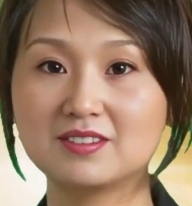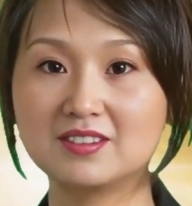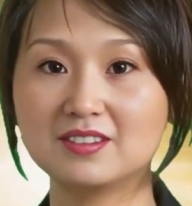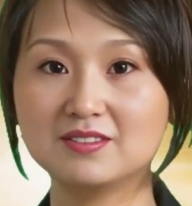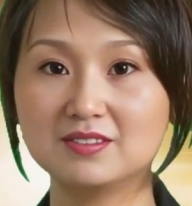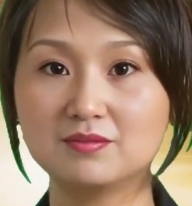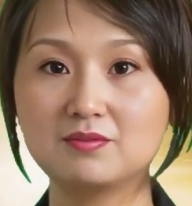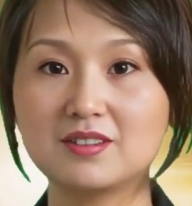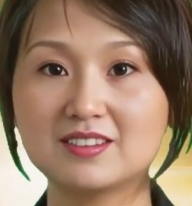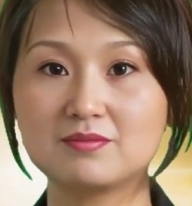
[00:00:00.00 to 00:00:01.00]

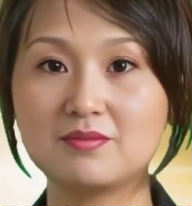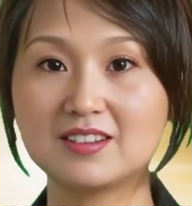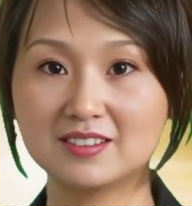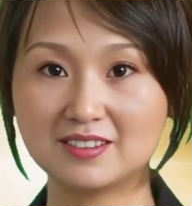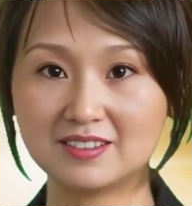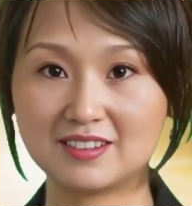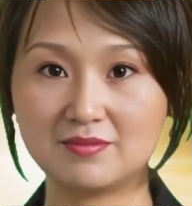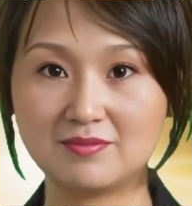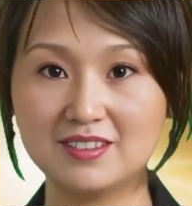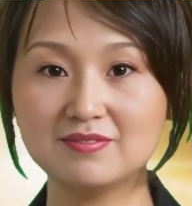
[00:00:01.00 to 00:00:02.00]
Institutions that have
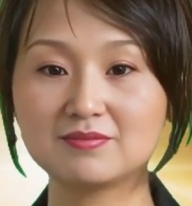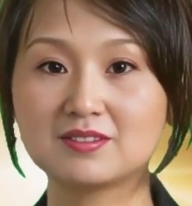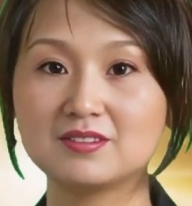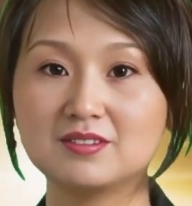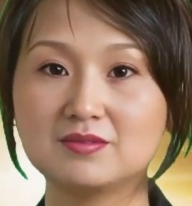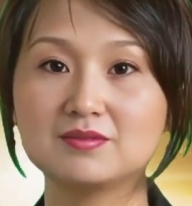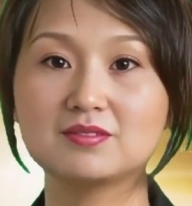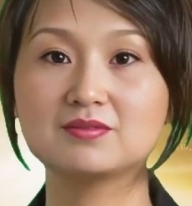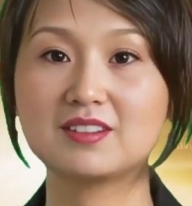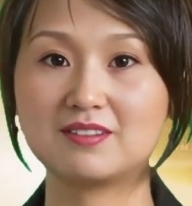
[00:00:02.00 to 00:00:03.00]
obtained chips through these
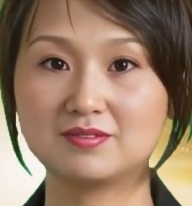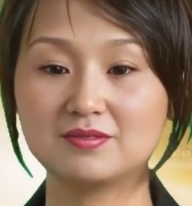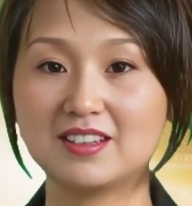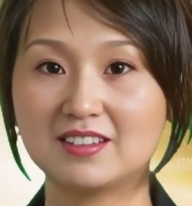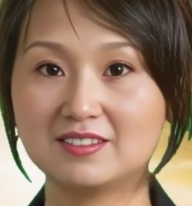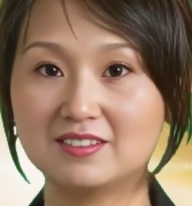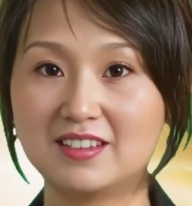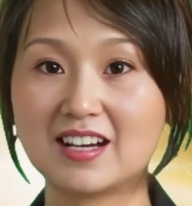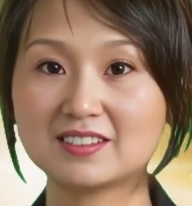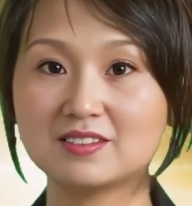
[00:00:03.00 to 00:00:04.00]
distributors
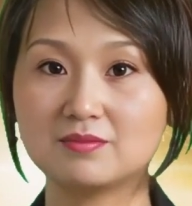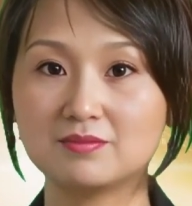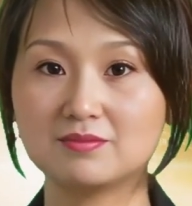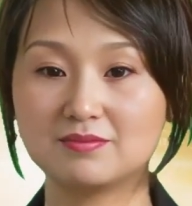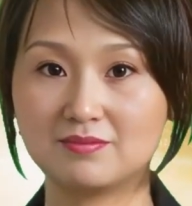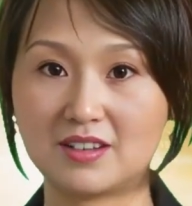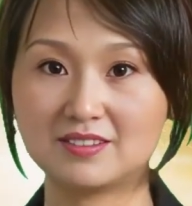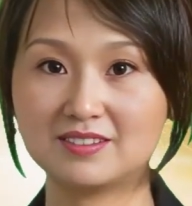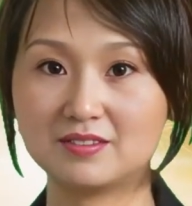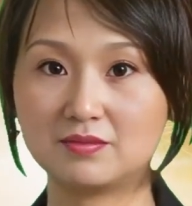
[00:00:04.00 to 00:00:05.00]
include the Chinese
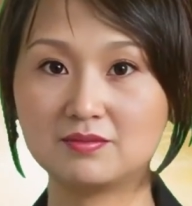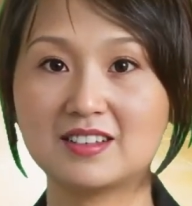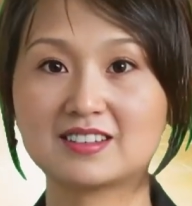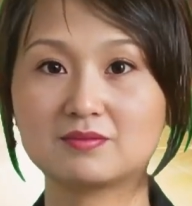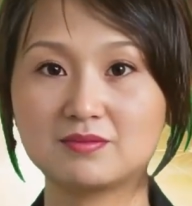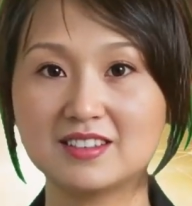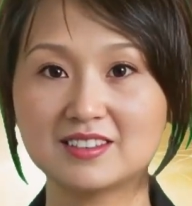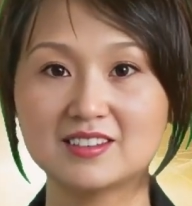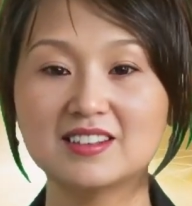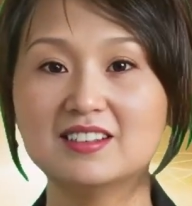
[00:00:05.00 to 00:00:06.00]
Academy of
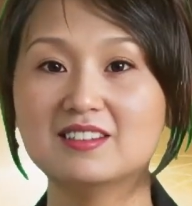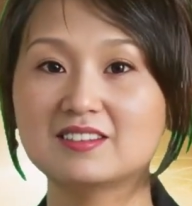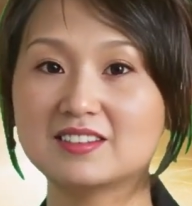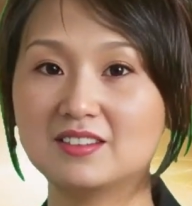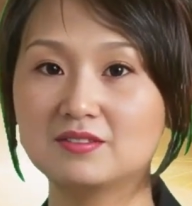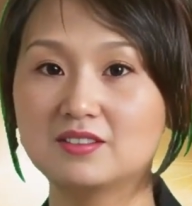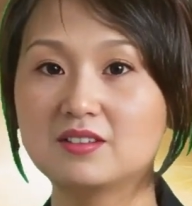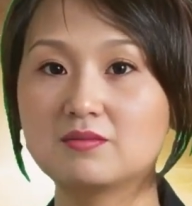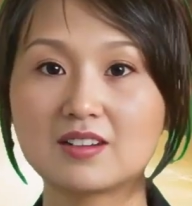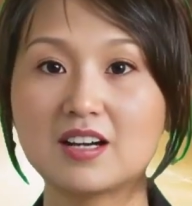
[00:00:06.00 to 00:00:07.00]
Sciences, the
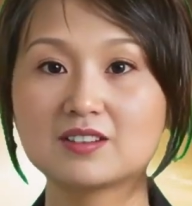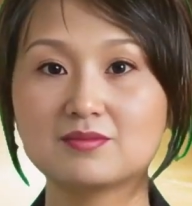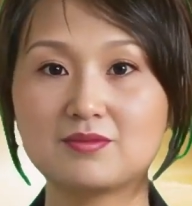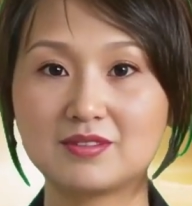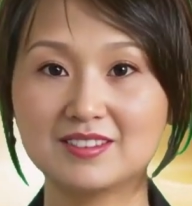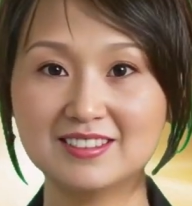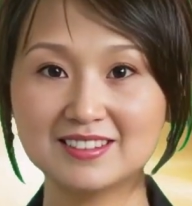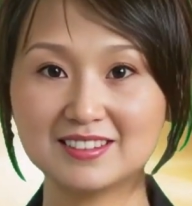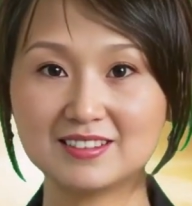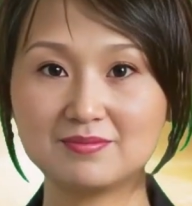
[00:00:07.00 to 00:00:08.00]
Artificial Intelligence
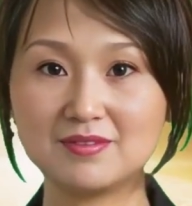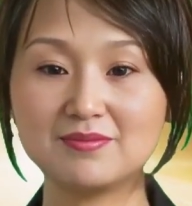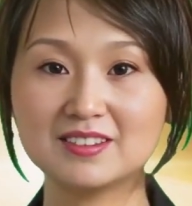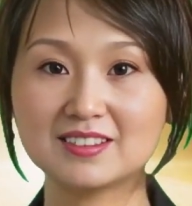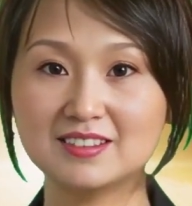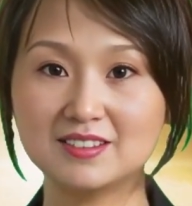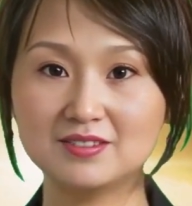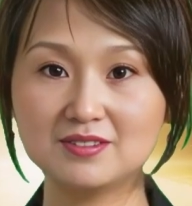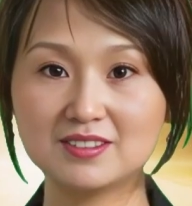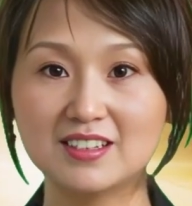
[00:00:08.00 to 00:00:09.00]
Research Institute of
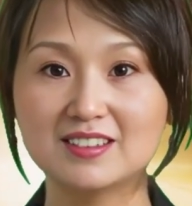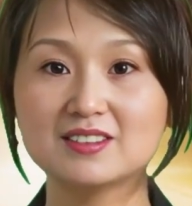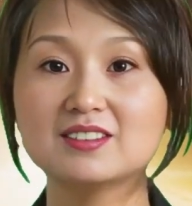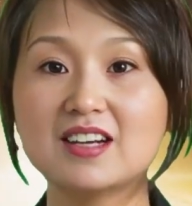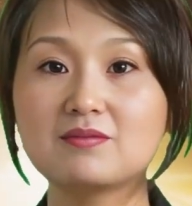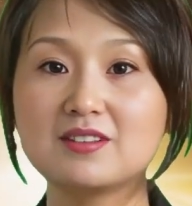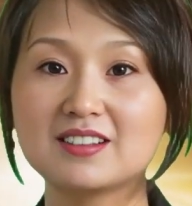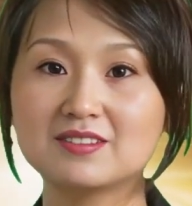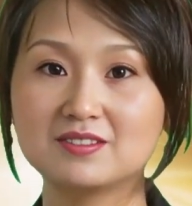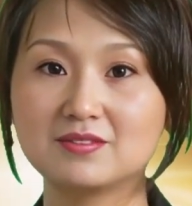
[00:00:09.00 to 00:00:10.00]
Shandong
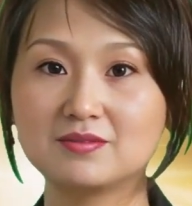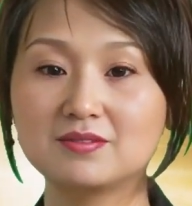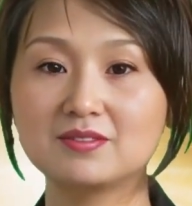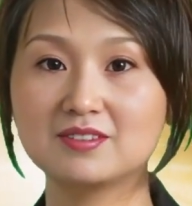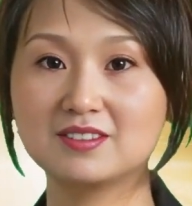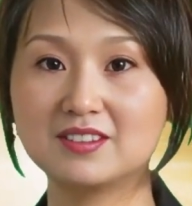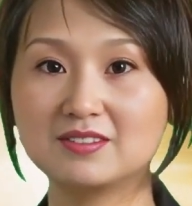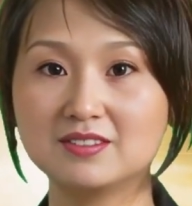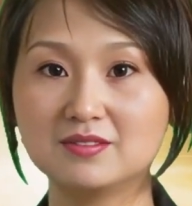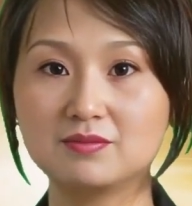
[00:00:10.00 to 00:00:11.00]
University, Southwest
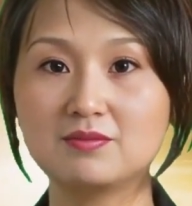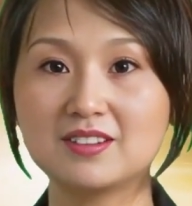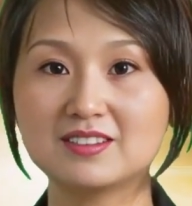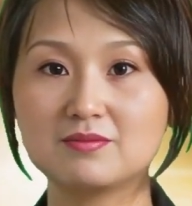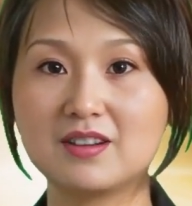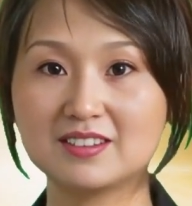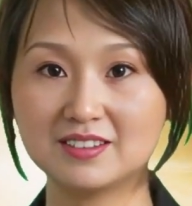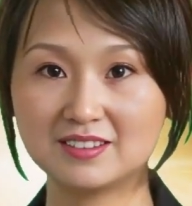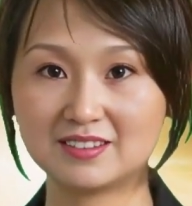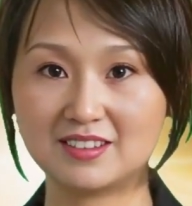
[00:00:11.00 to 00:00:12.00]
University,
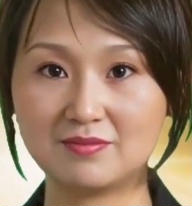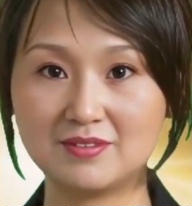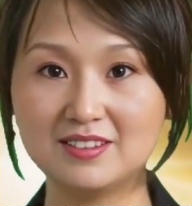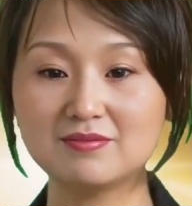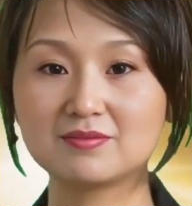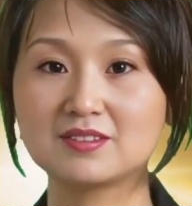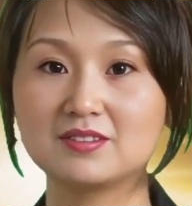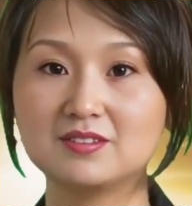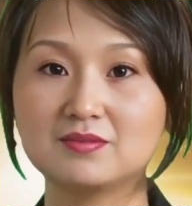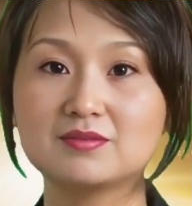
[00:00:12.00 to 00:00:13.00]
an investment fund
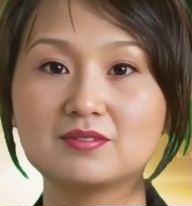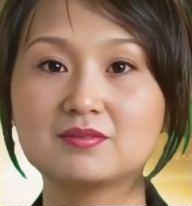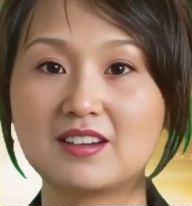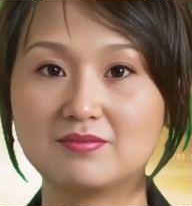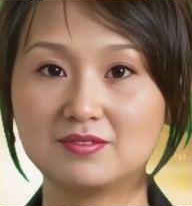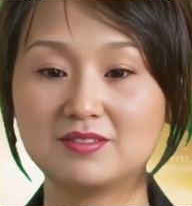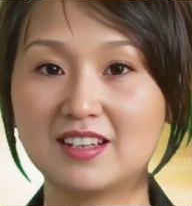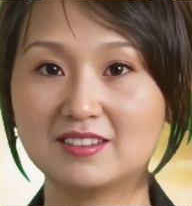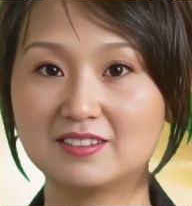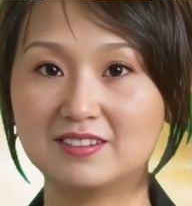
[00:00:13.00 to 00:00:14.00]
under the
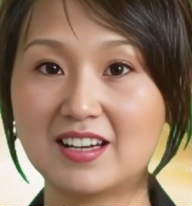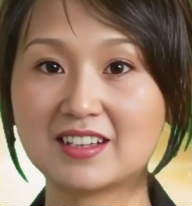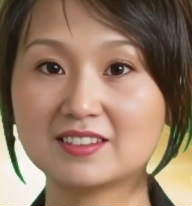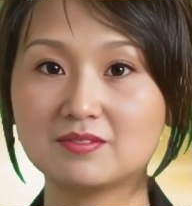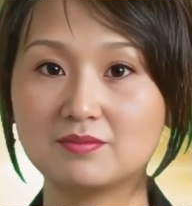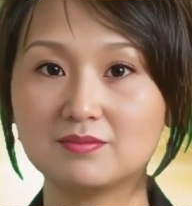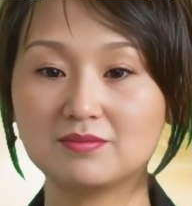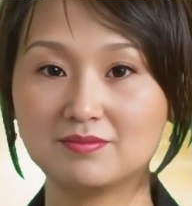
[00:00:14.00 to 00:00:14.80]
Heilongjiang provincial government,